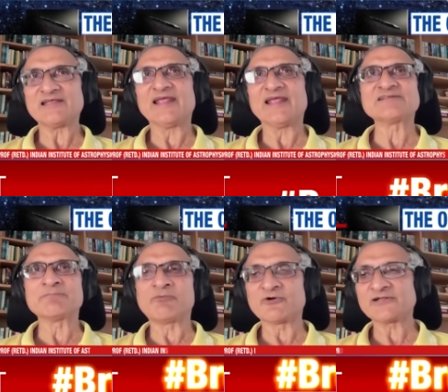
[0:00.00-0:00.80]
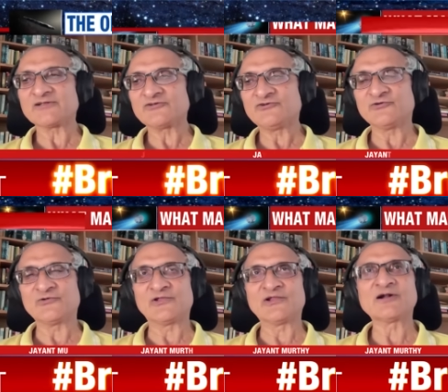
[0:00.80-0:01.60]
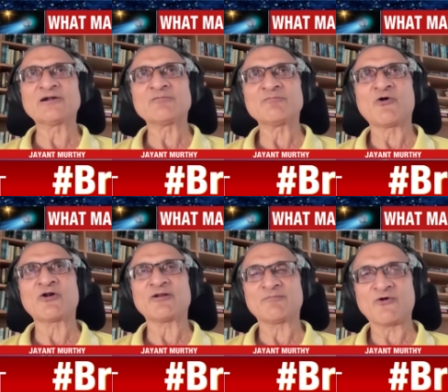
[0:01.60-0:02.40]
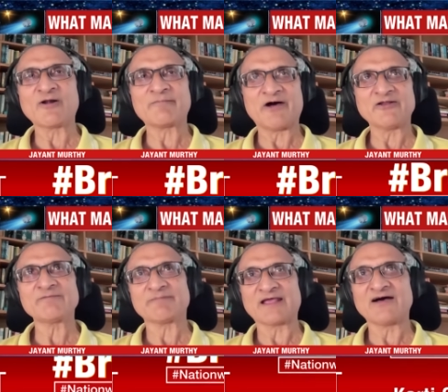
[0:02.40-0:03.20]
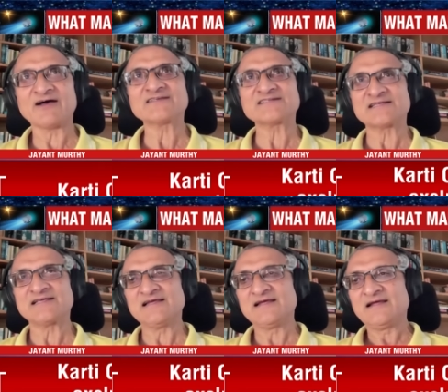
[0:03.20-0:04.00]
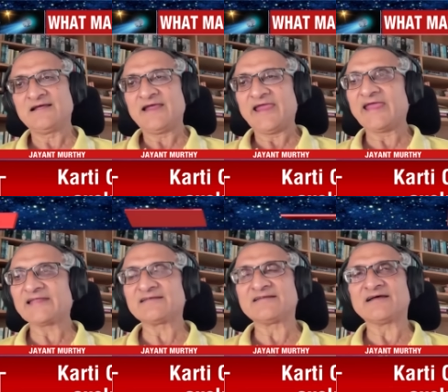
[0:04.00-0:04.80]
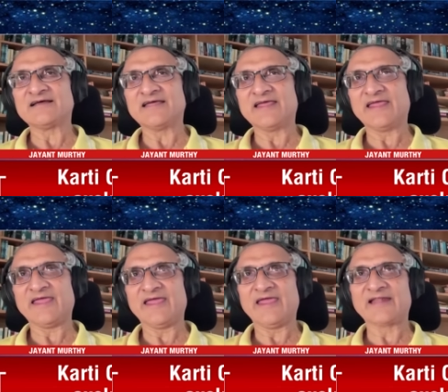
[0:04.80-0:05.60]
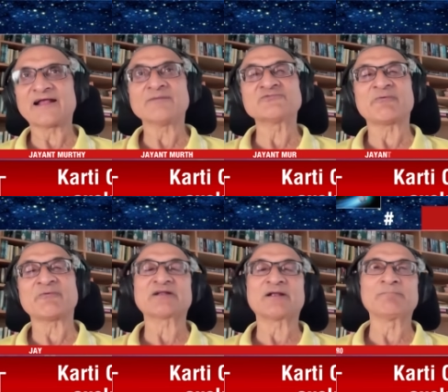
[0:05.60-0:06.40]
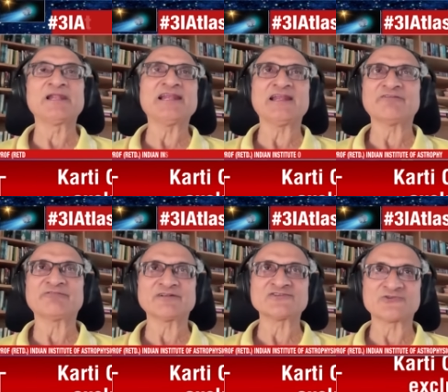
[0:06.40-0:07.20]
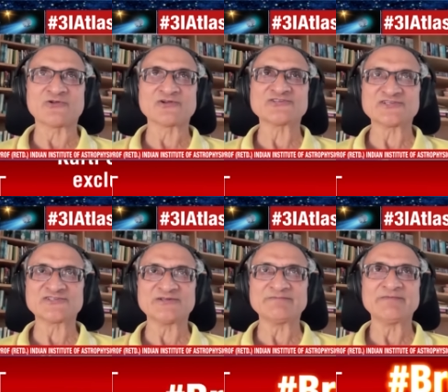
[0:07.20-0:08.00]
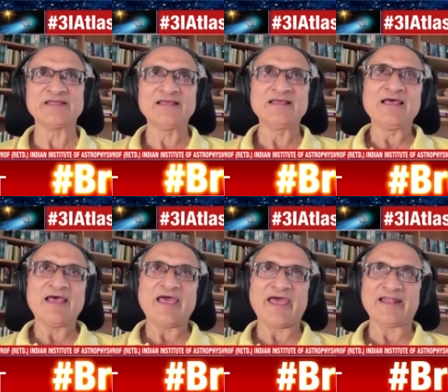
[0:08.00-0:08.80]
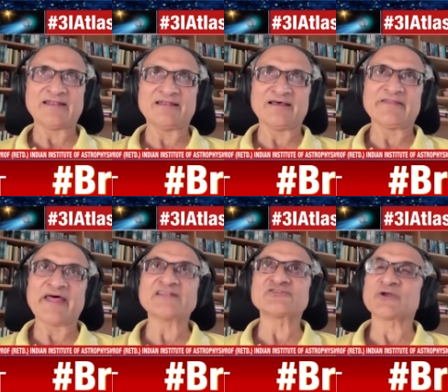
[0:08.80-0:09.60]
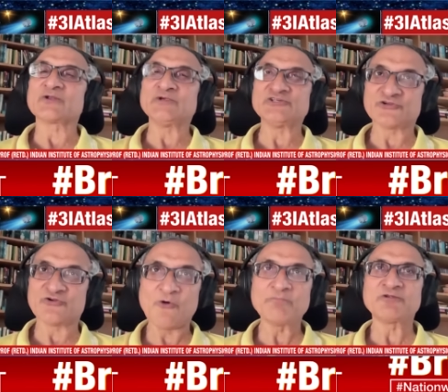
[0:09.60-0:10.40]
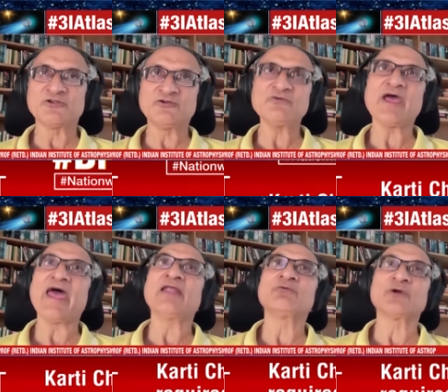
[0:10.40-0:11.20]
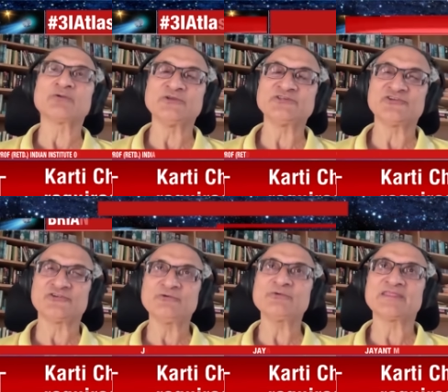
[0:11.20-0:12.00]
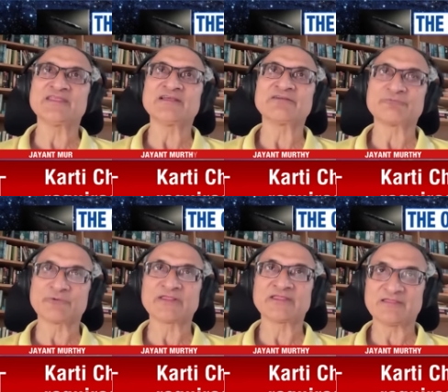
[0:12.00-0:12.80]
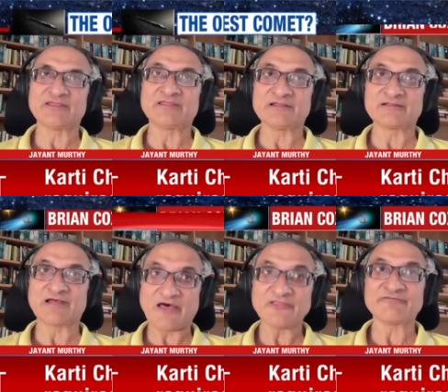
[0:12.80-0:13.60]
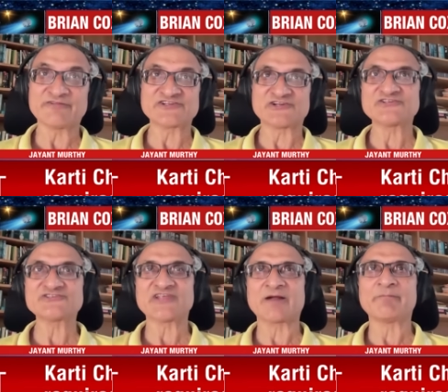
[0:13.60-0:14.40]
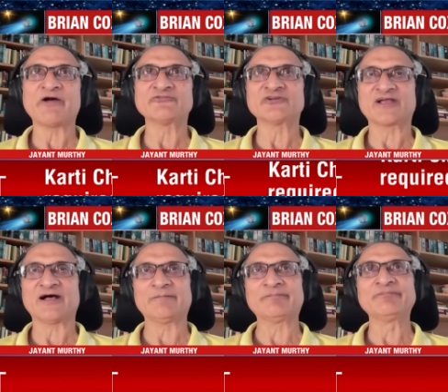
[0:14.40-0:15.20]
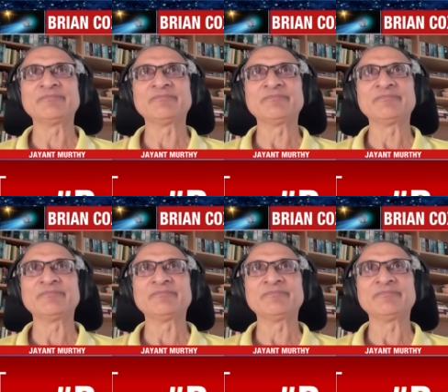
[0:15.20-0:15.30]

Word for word: It's important to learn more and more about it because it, uh, it, it comes from a completely different solar system and uh, that's what we should hope to do and what we should do with the with the other visitors that are bound to come